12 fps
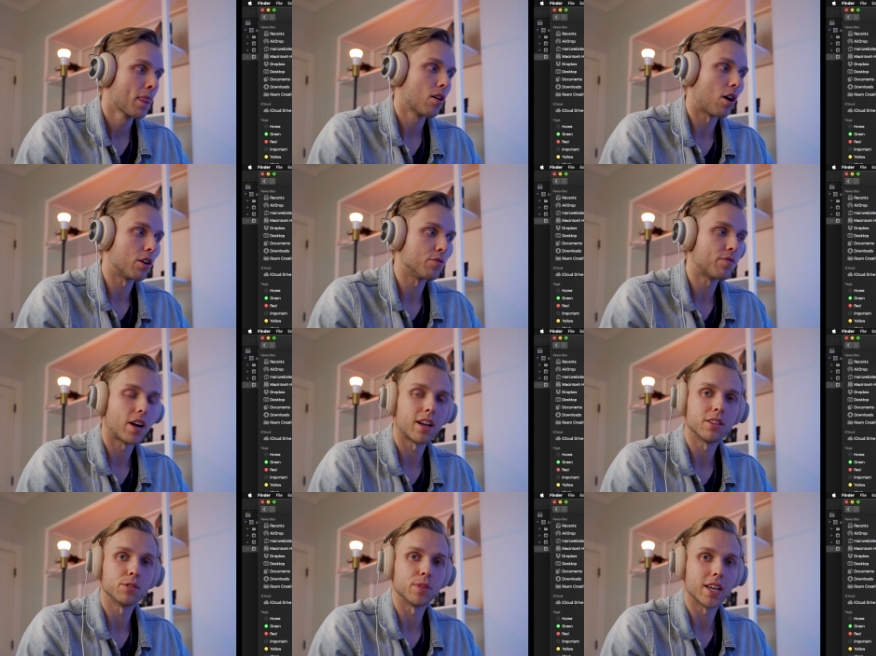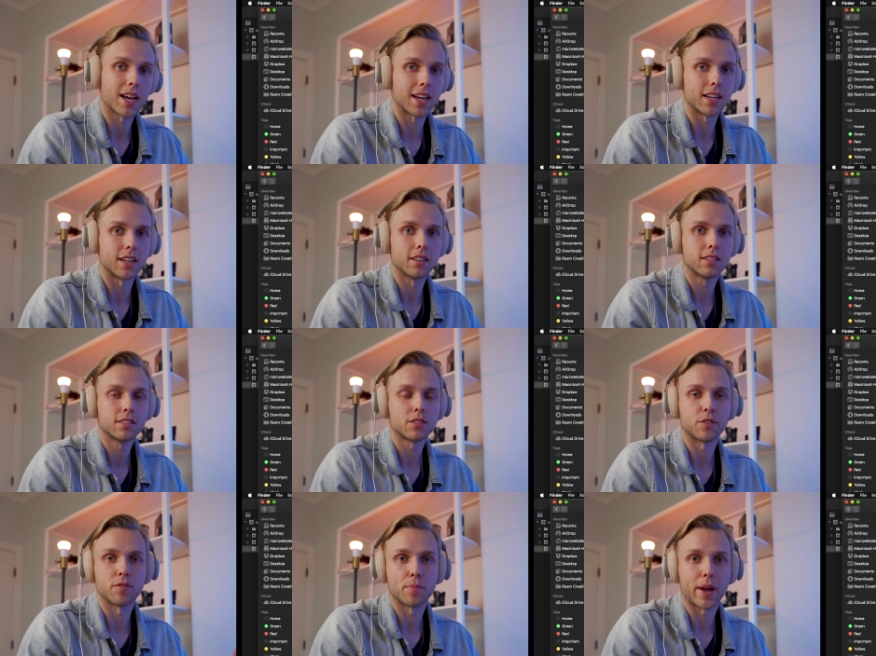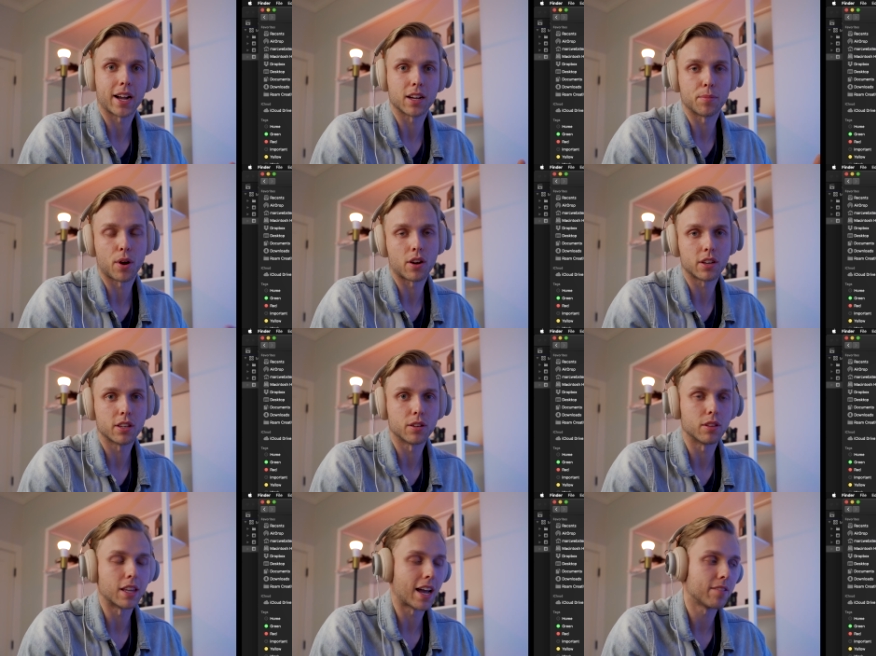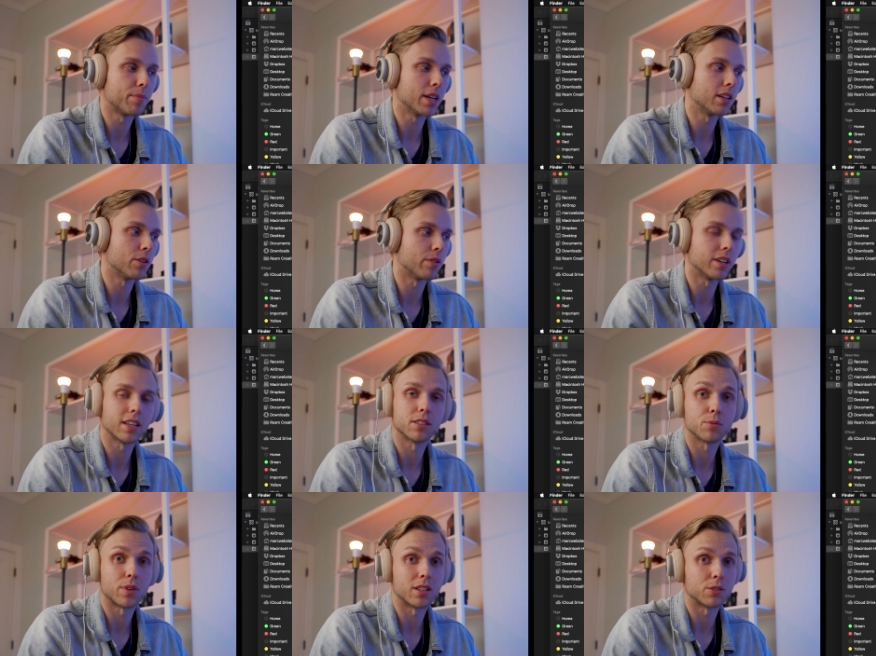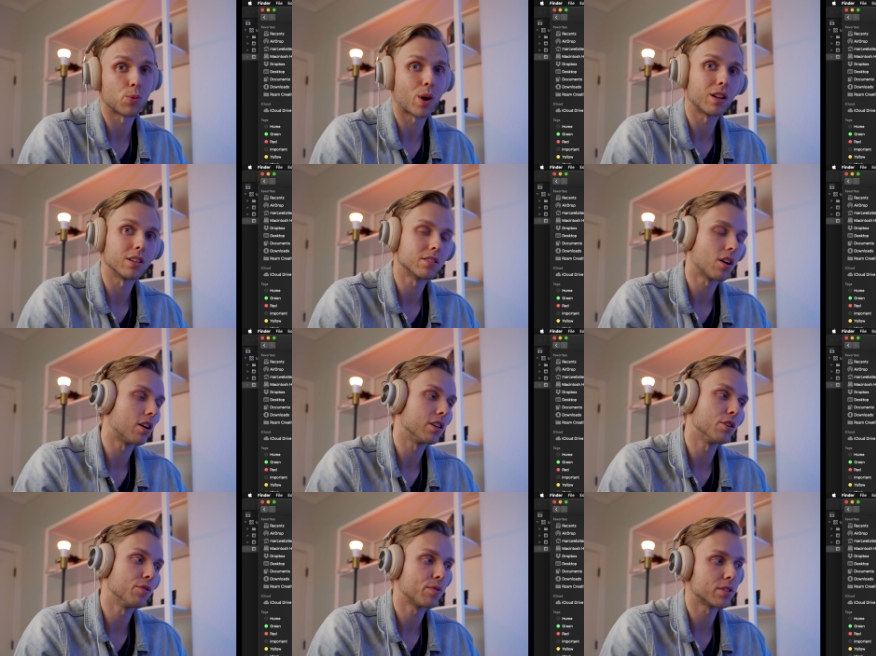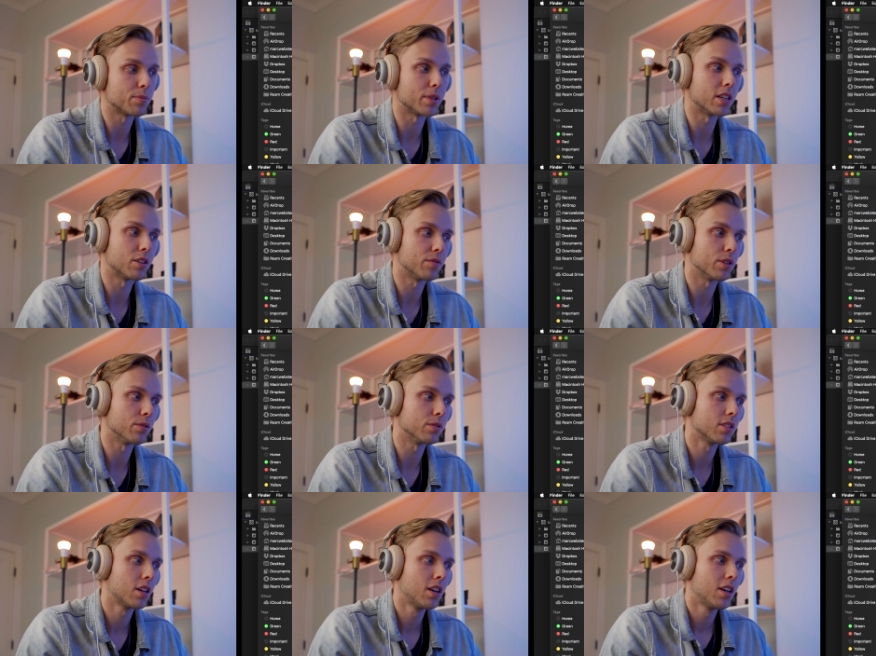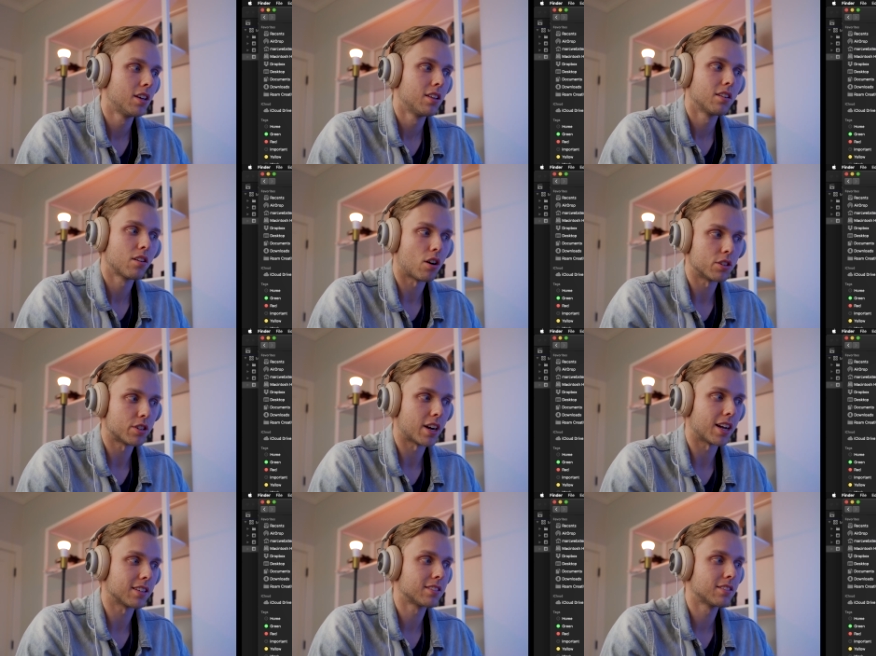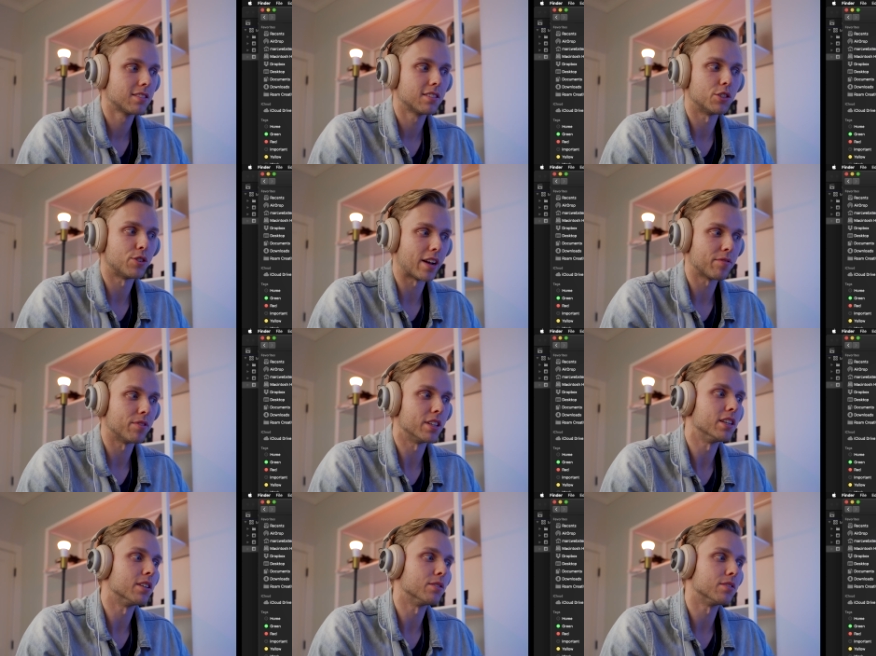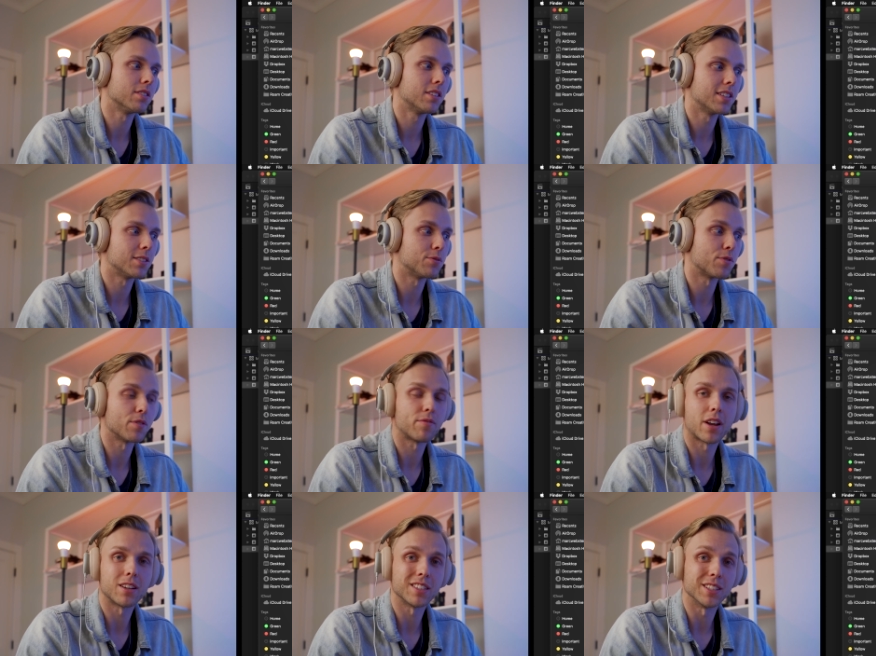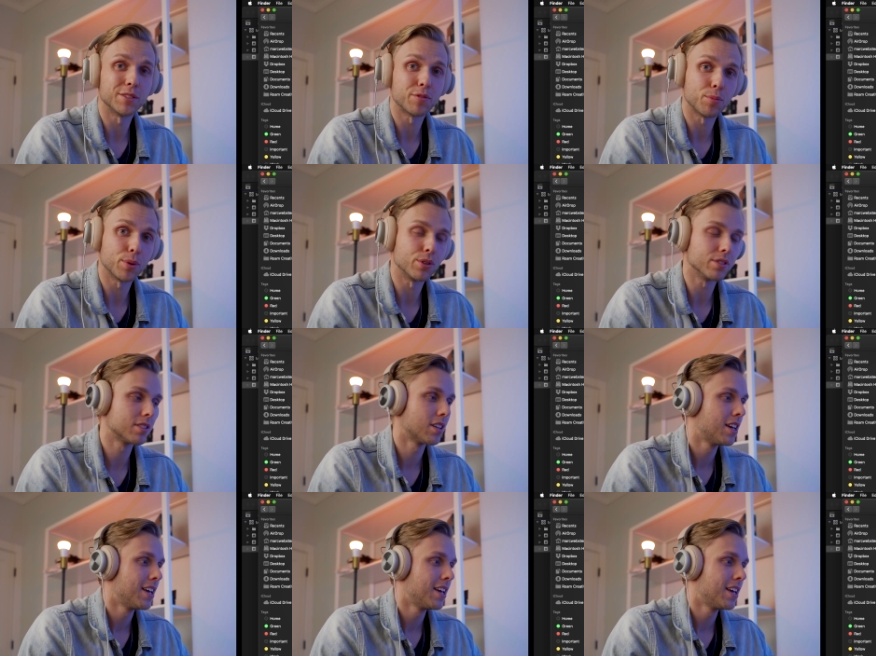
Audio files, we had sort of a backup audio lav mic going as well as wireless audio for some of the interviews, contracts, the draft videos. This is for the final deliverables,